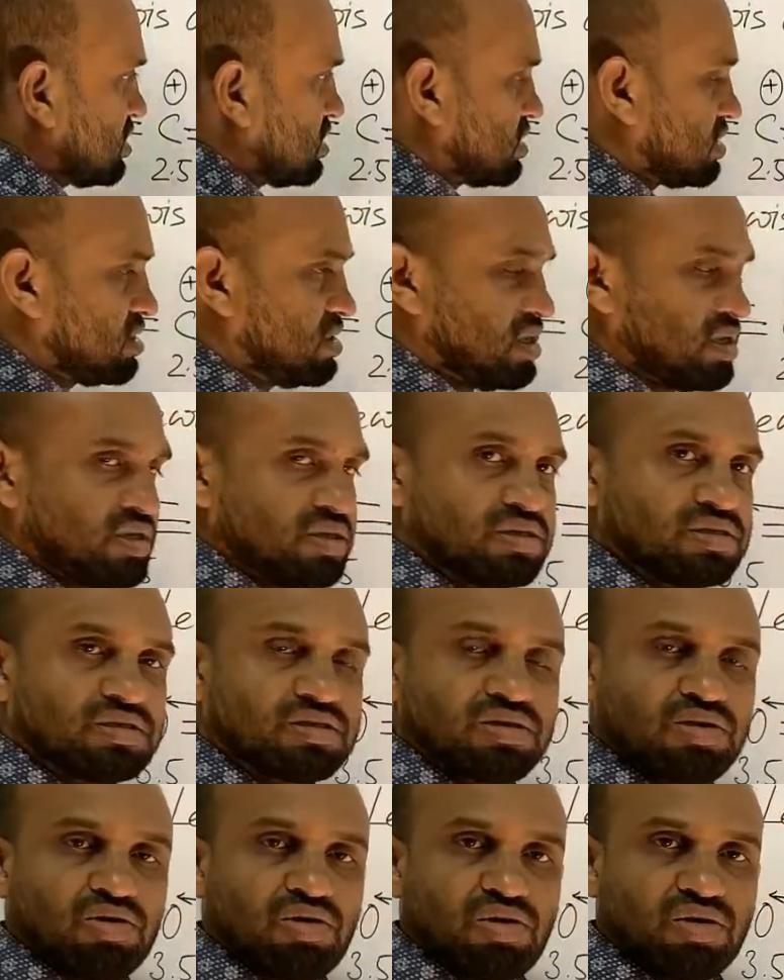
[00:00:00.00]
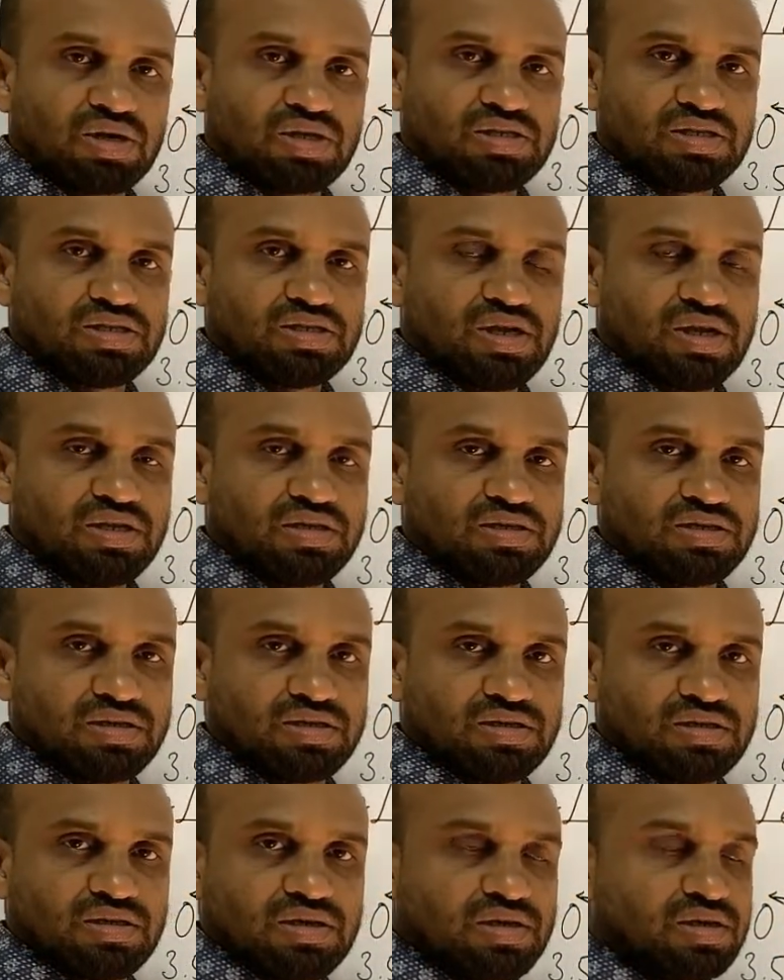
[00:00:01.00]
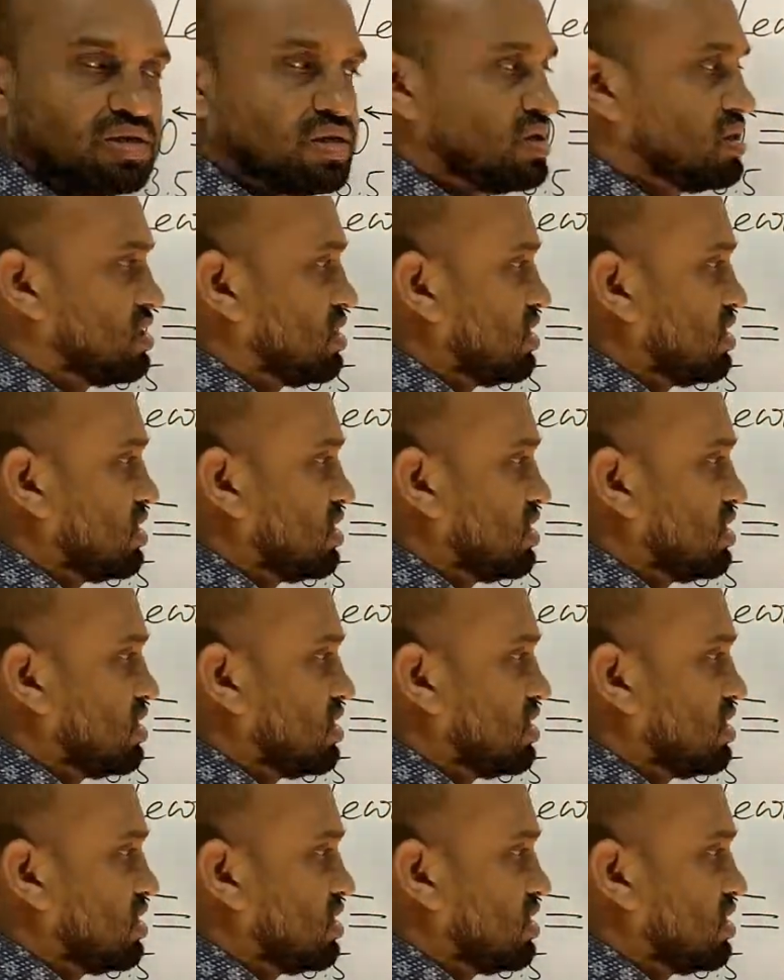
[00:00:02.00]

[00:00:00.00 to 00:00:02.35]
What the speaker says: there is originated